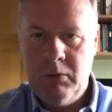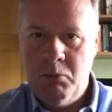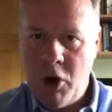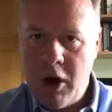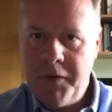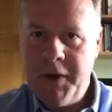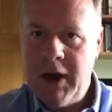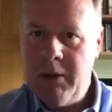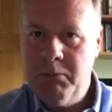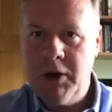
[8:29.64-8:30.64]

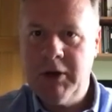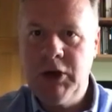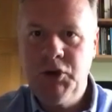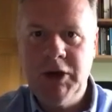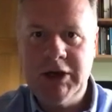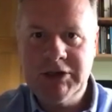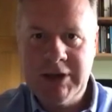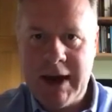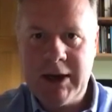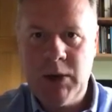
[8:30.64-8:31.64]
Martha and Mary knew
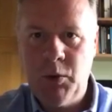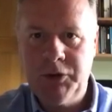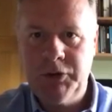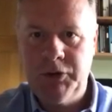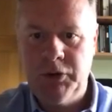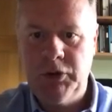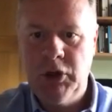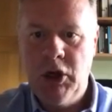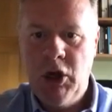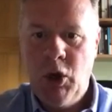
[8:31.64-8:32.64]
exactly what to do
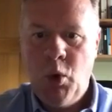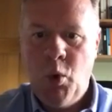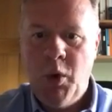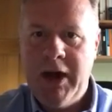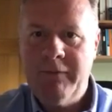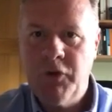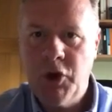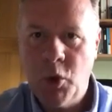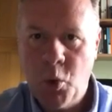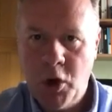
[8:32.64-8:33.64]
whenever
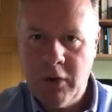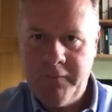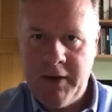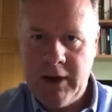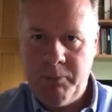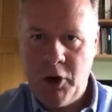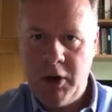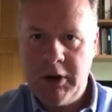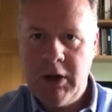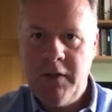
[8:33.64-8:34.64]
their world fell
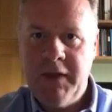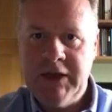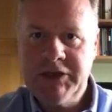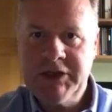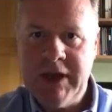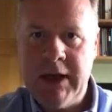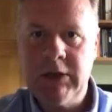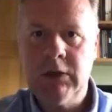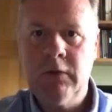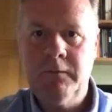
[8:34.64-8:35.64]
apart. They
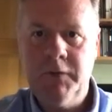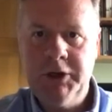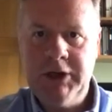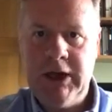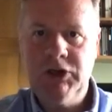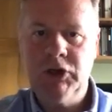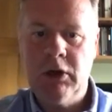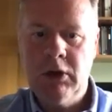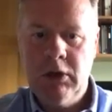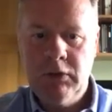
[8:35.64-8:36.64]
sent for the
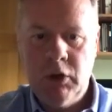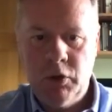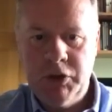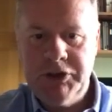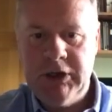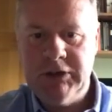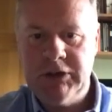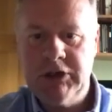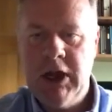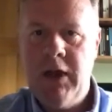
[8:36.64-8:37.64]
teacher, the Lord
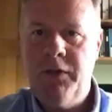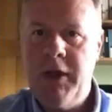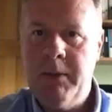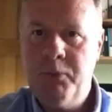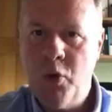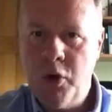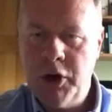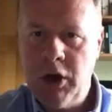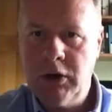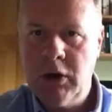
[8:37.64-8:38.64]
Jesus. They poured
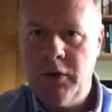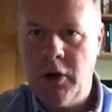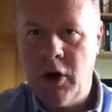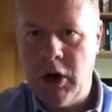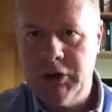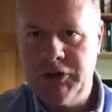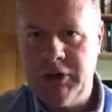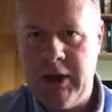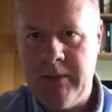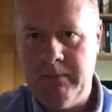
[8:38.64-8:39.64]
out their hearts
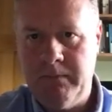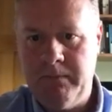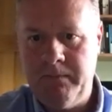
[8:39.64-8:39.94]
to him.